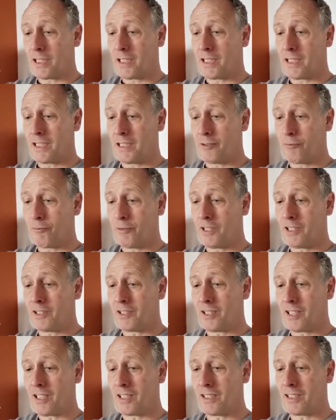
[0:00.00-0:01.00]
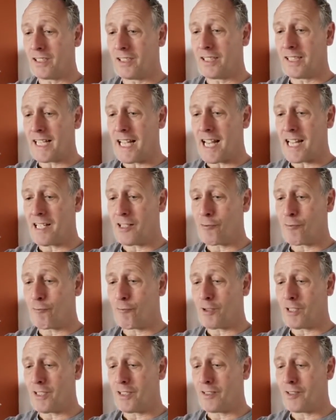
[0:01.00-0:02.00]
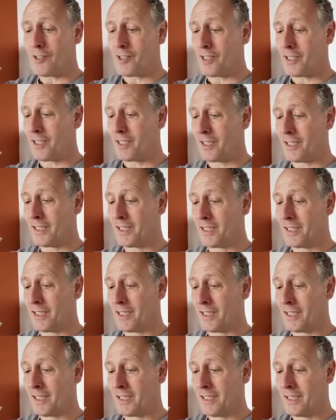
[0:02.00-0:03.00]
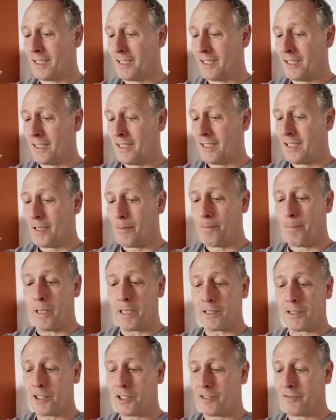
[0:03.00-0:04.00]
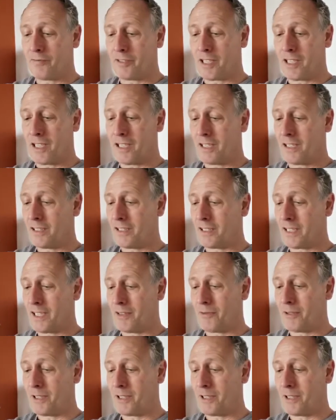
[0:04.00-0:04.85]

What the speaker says: and we started again with a bunch of guys. There